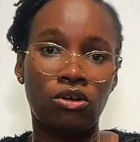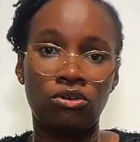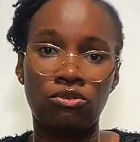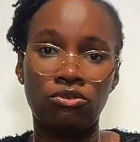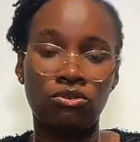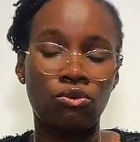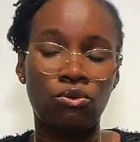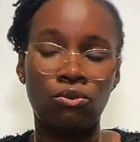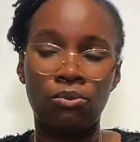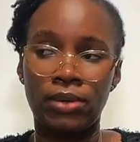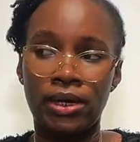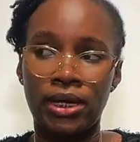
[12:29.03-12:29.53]

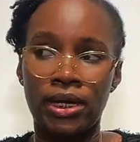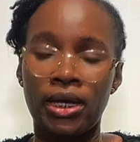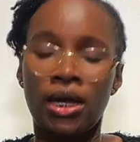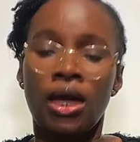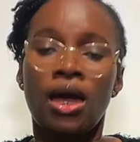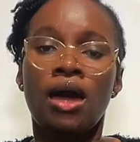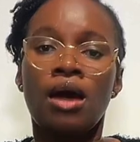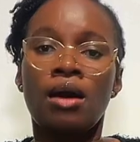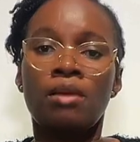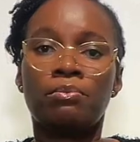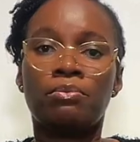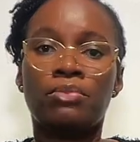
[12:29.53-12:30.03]
No way.
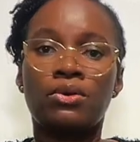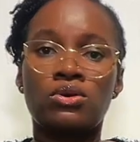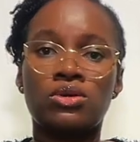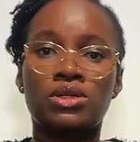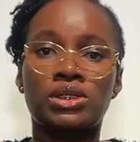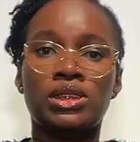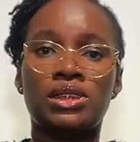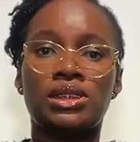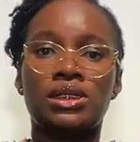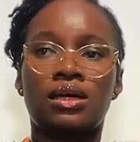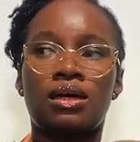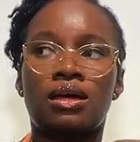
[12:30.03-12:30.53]

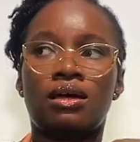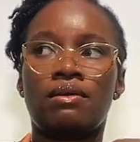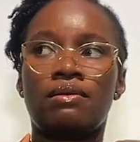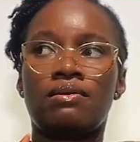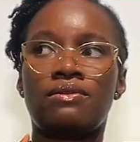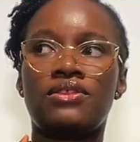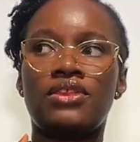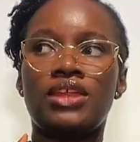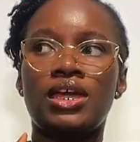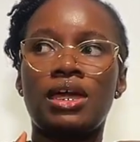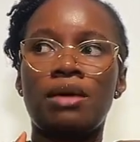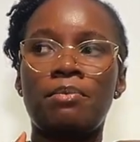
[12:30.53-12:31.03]
But
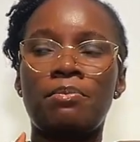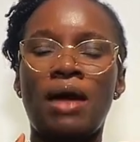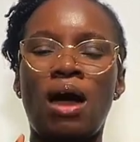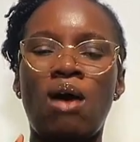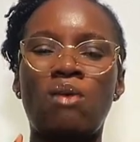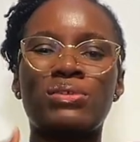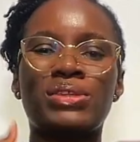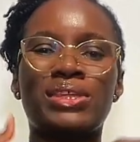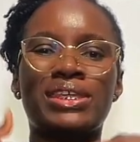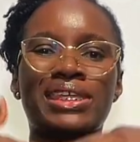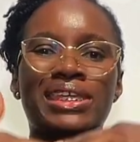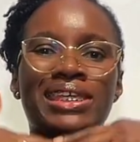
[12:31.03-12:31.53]
think
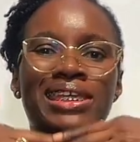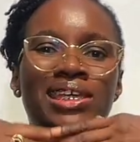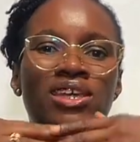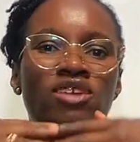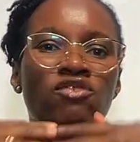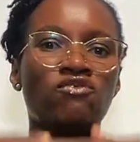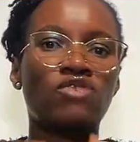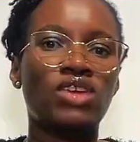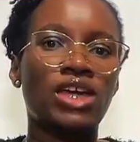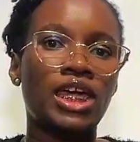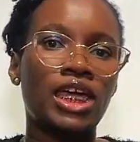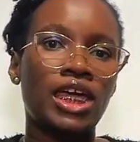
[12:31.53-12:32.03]
about
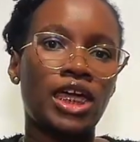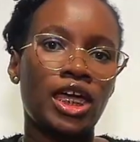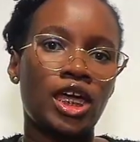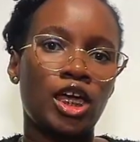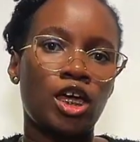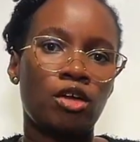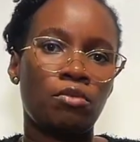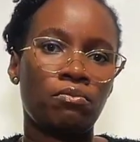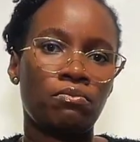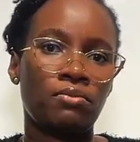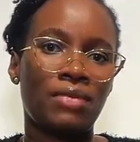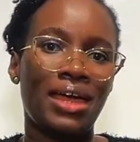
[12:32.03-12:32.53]
giving
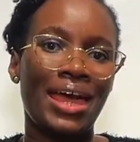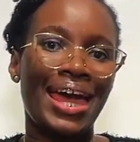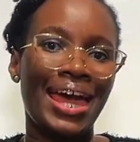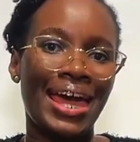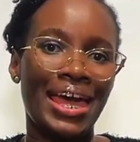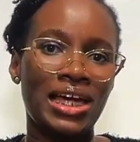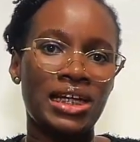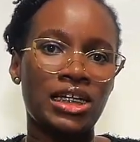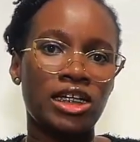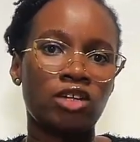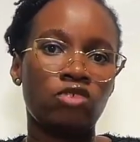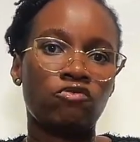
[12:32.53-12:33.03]
him
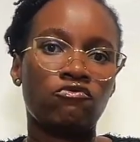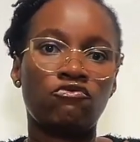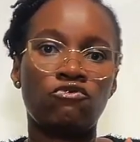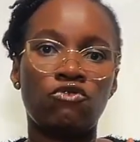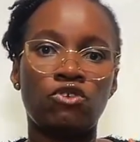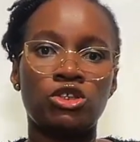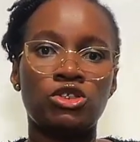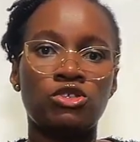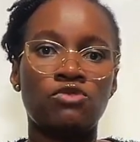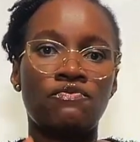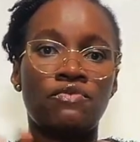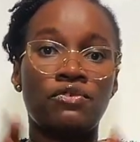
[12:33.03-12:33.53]
head in
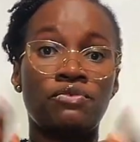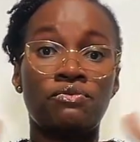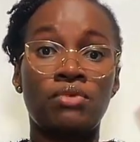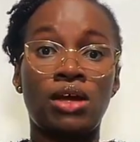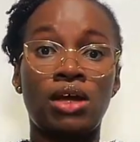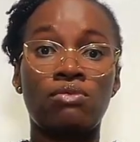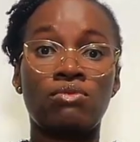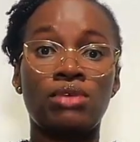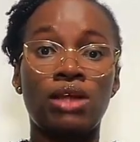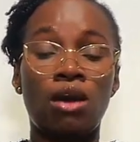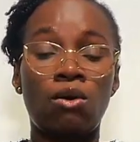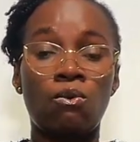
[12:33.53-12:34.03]
front of a
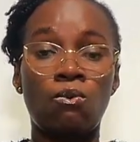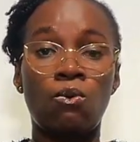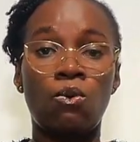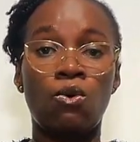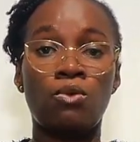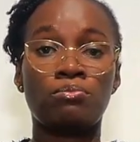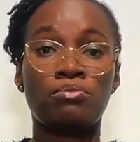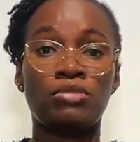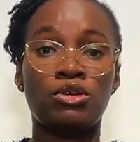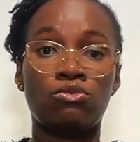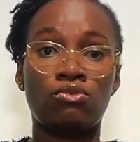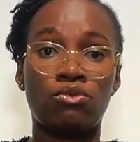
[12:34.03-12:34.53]
regular
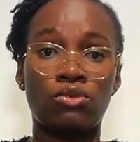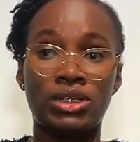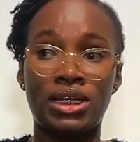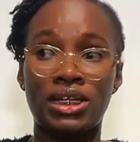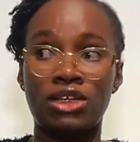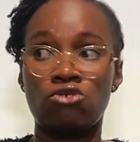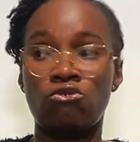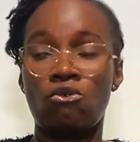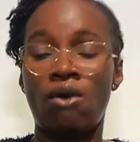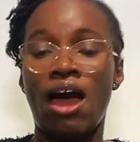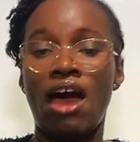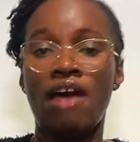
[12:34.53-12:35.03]
wall mirror
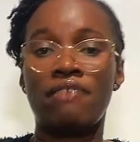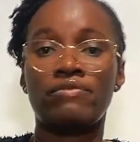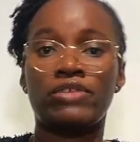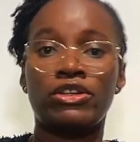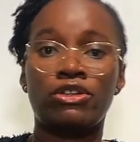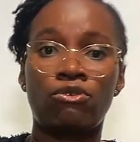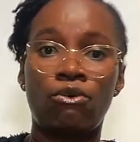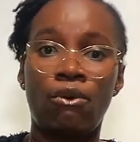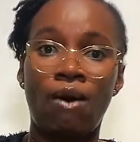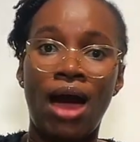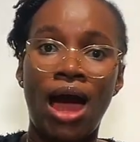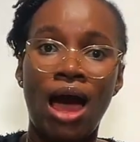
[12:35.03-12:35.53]
that you have
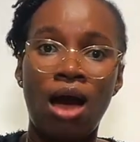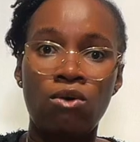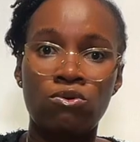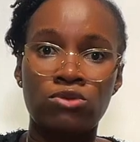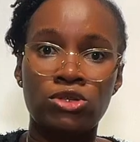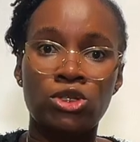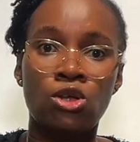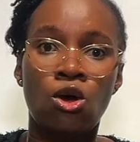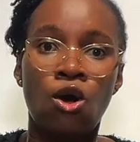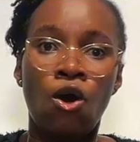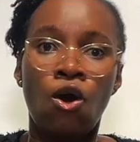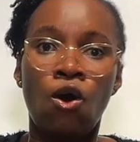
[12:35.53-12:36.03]
in your
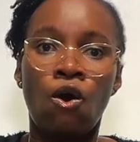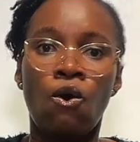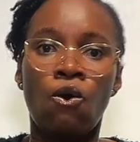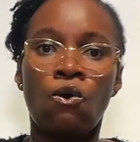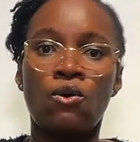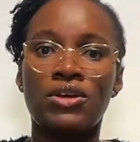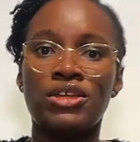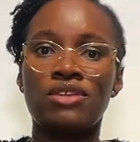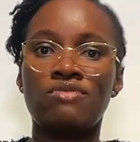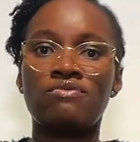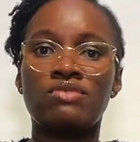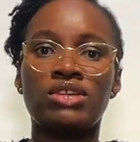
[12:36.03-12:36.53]
house,
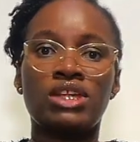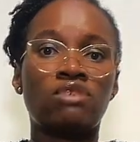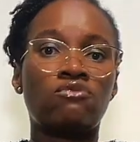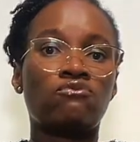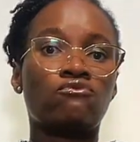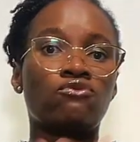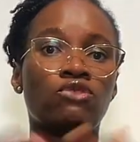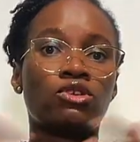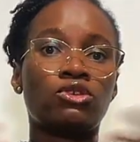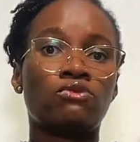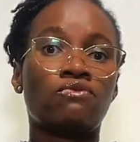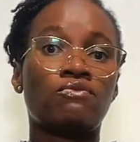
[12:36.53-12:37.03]
or even in
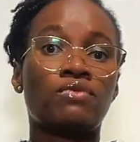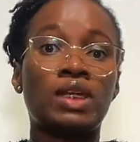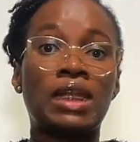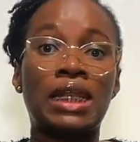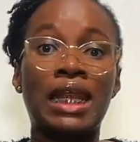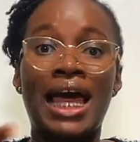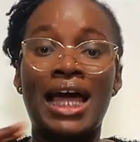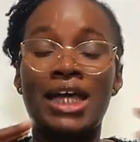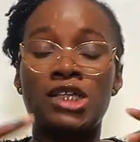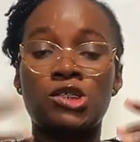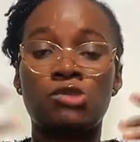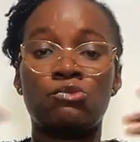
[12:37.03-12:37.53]
front of a
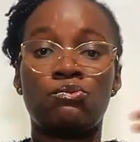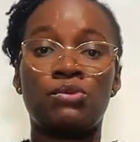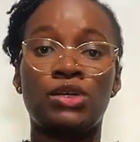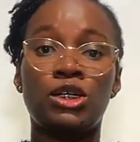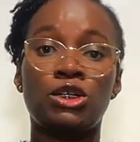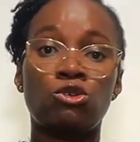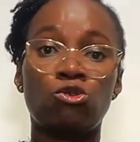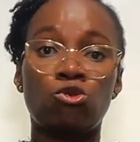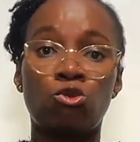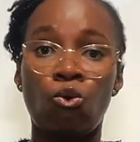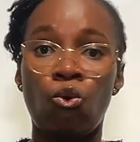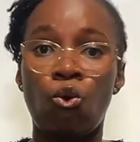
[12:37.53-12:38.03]
large
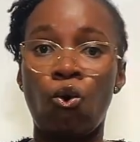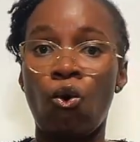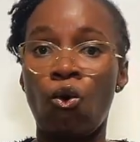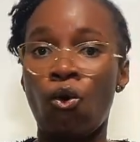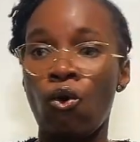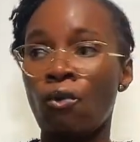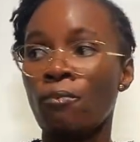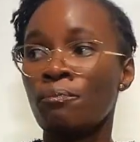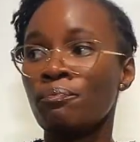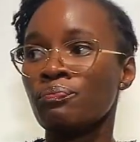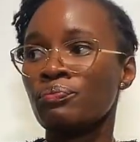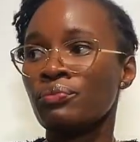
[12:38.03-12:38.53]
window
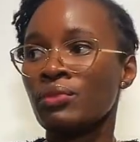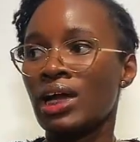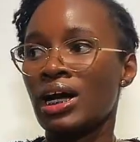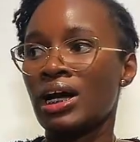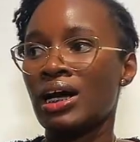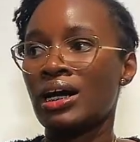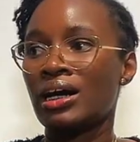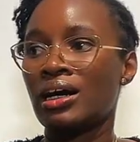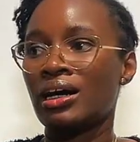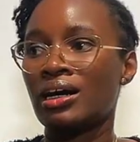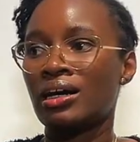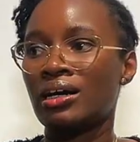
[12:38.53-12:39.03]
or
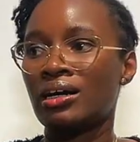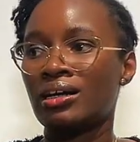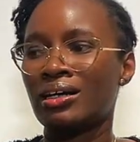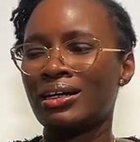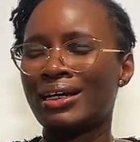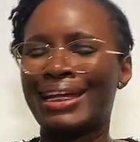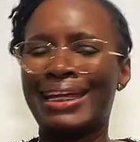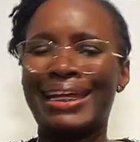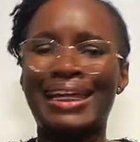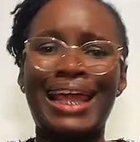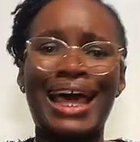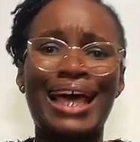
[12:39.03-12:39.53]
a
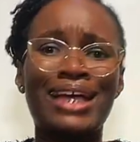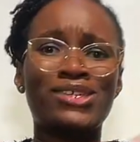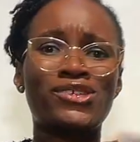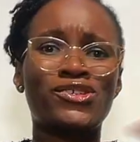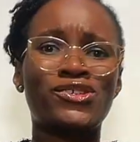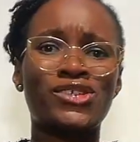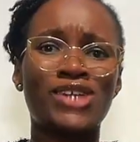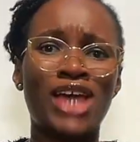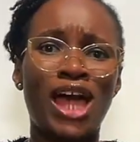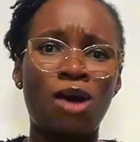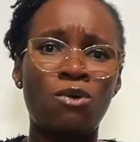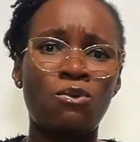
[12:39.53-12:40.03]

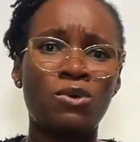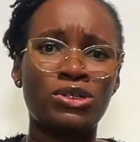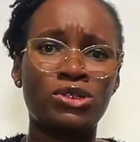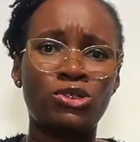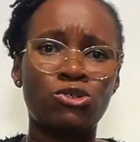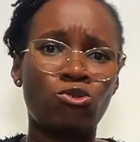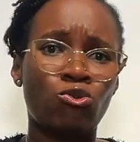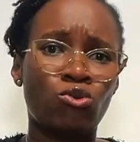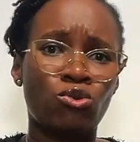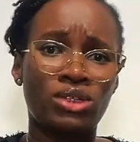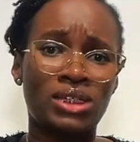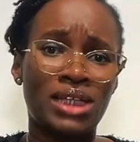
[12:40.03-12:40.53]
glass shower
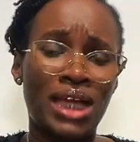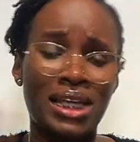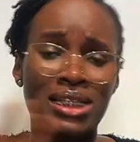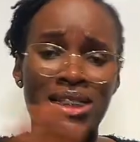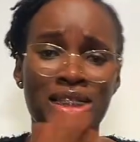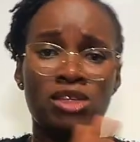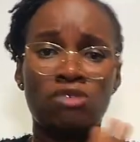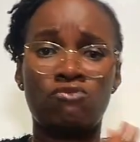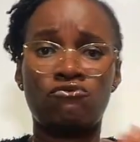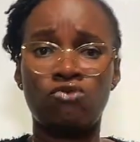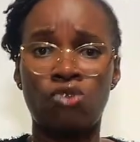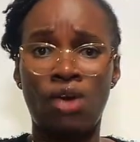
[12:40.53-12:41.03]
door.
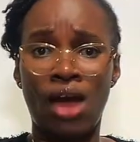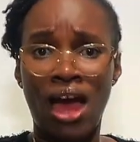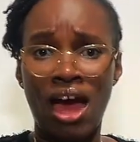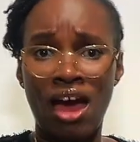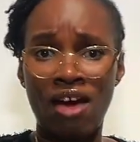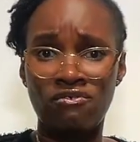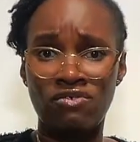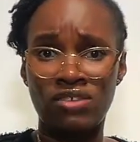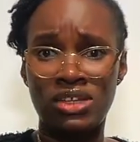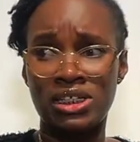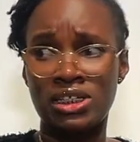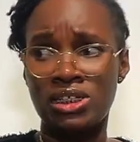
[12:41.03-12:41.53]
That's if you
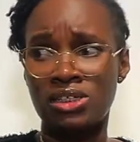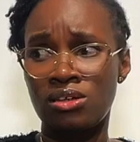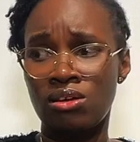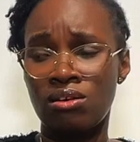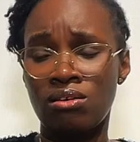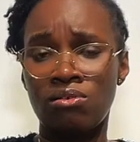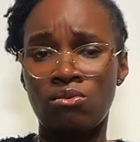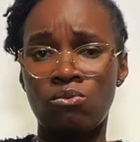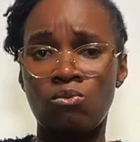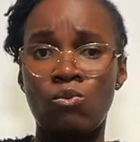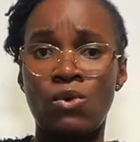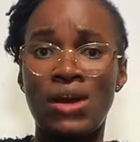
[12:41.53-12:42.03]
have it,
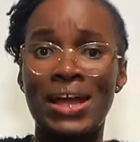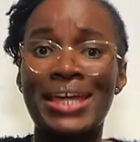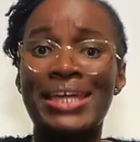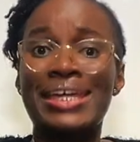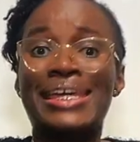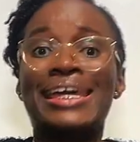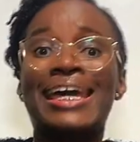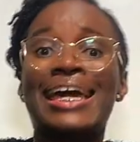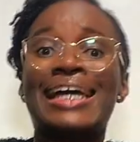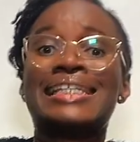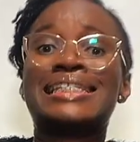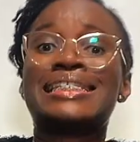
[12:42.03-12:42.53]
where
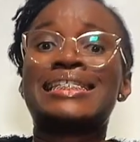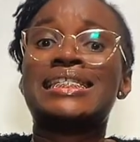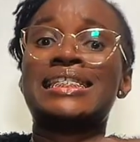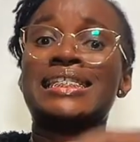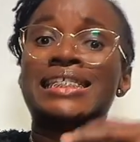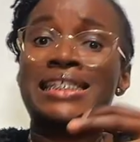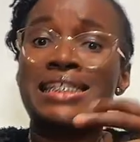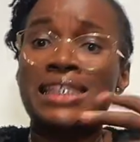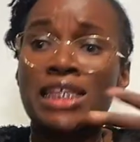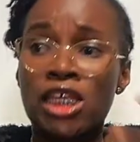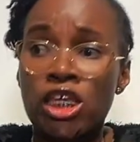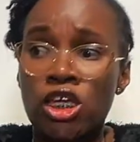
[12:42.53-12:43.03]
he can
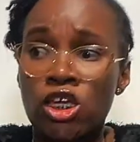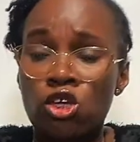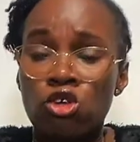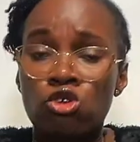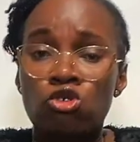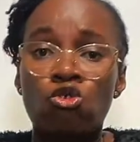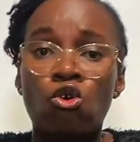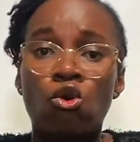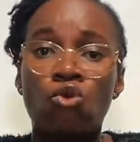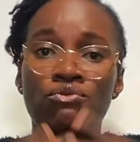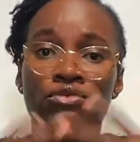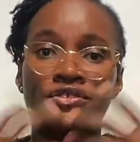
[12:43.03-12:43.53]

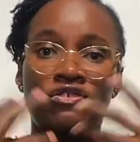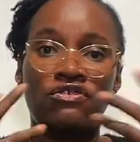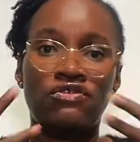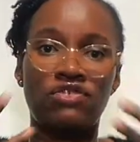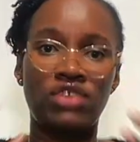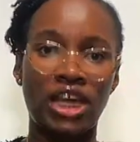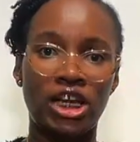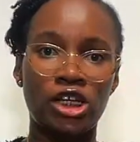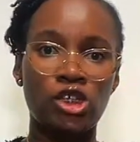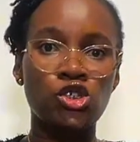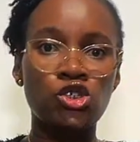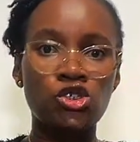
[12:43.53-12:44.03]
see your
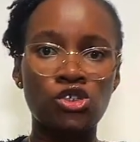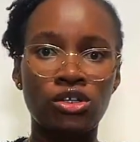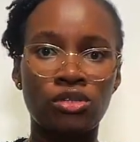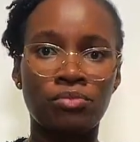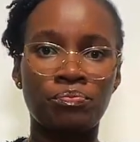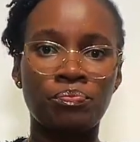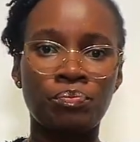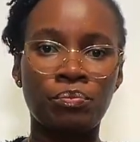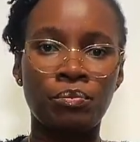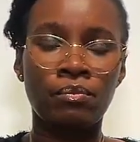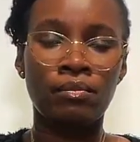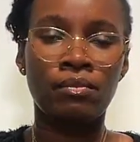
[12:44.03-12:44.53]

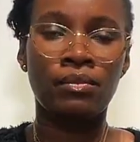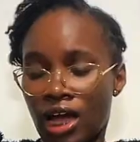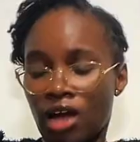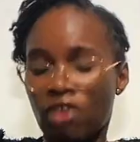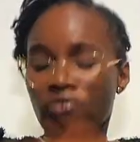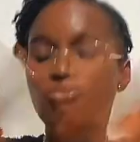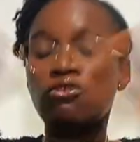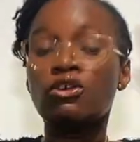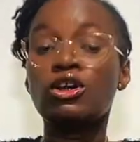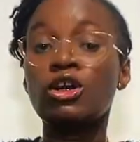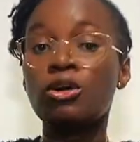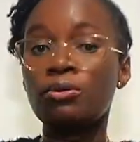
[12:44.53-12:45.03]
reflection. Now,
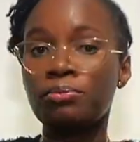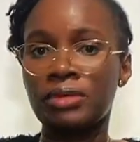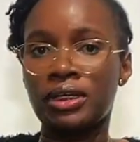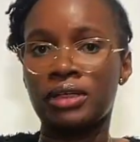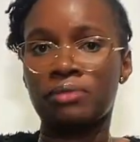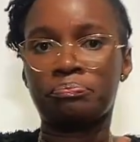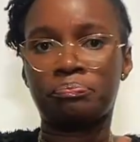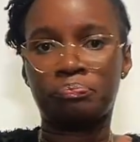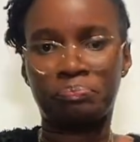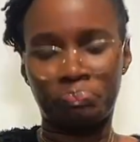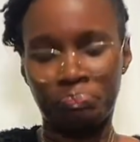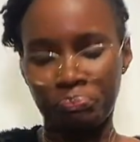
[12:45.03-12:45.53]
follow
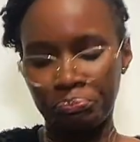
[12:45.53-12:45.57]
me.